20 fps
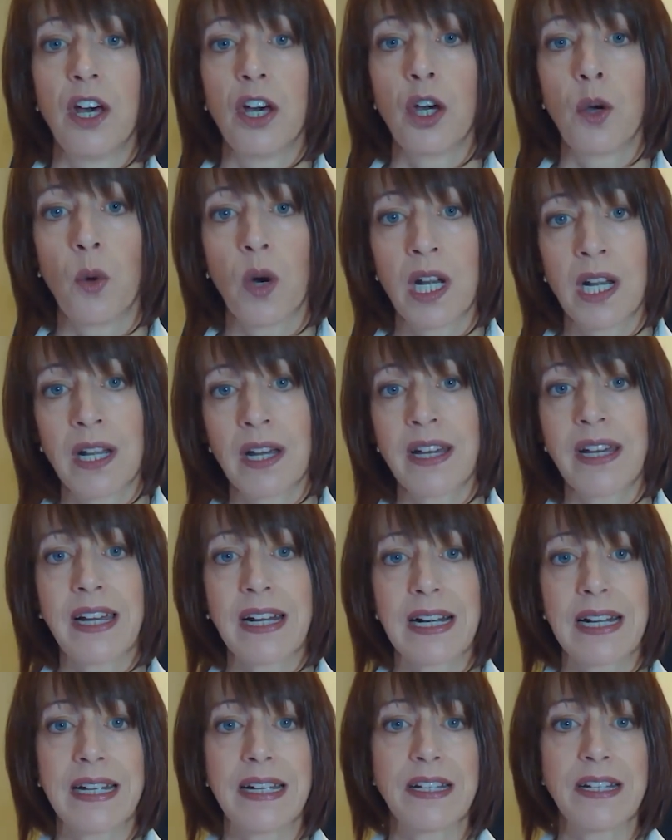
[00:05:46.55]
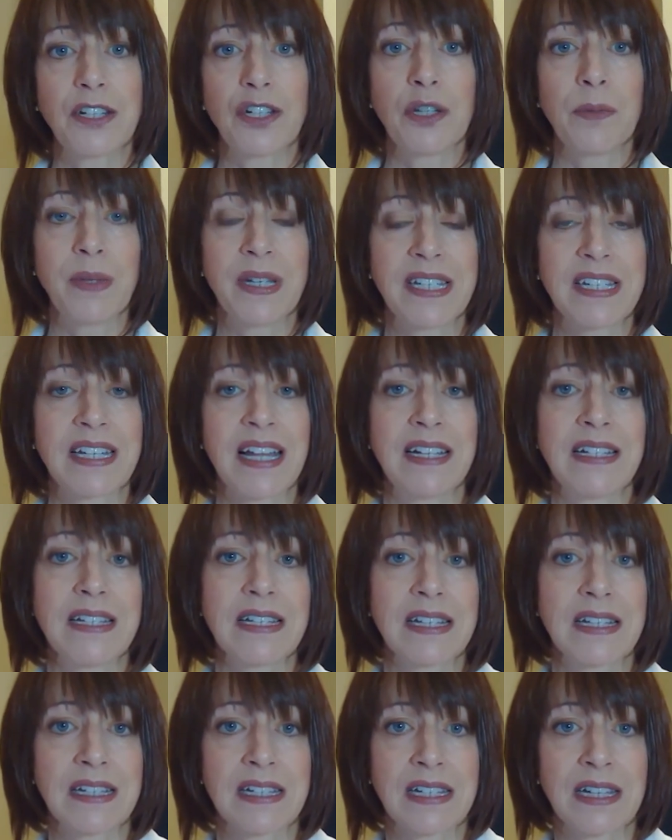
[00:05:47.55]
who are likely to be
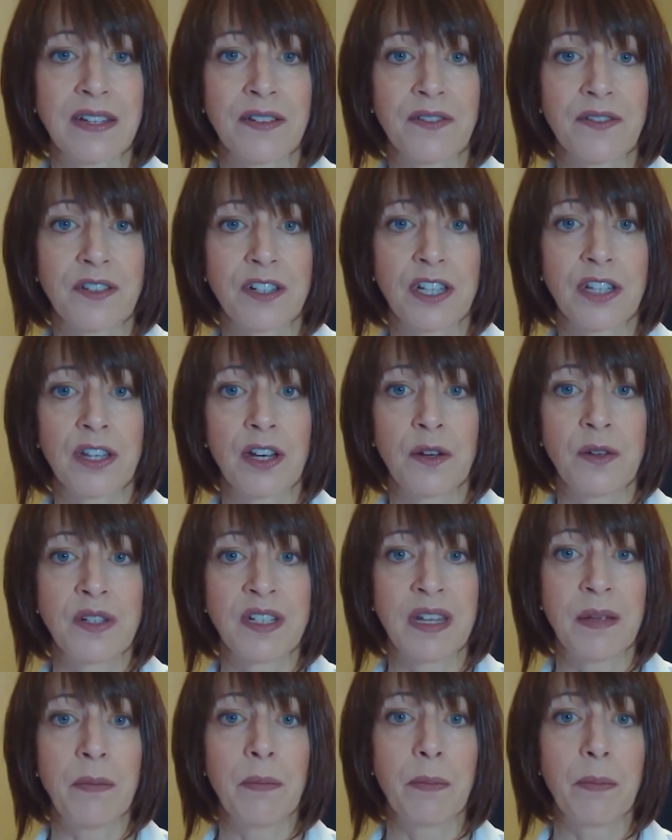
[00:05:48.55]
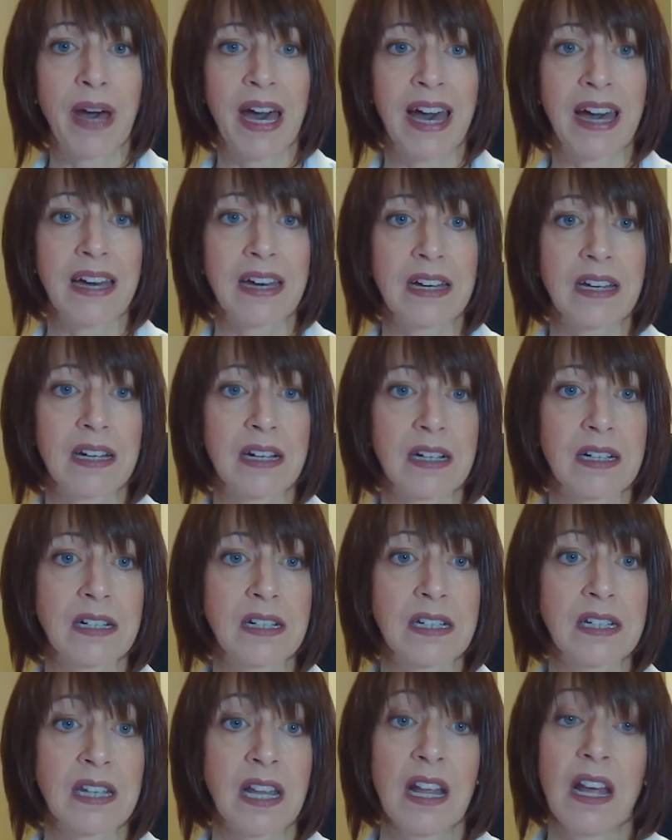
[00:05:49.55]
sensitive to those
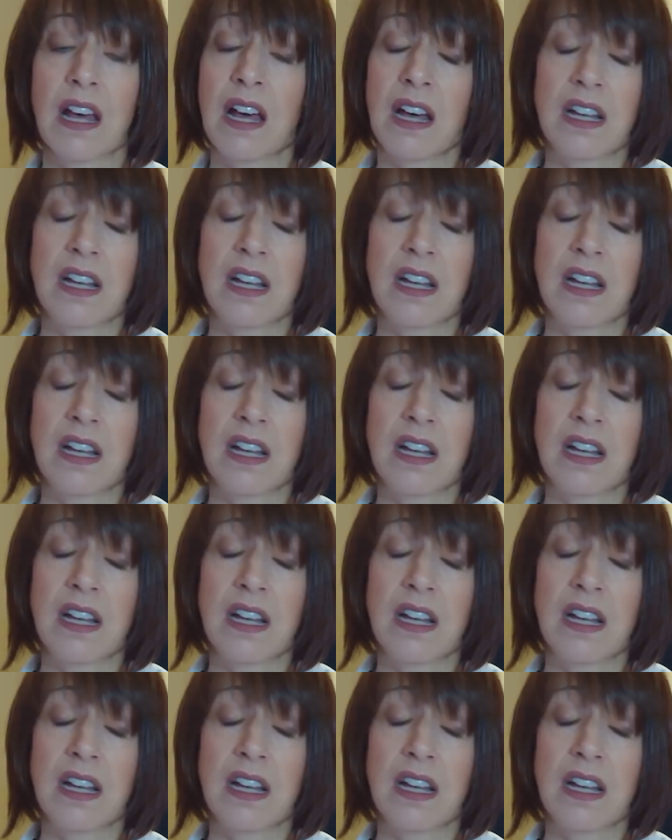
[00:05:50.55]
impacts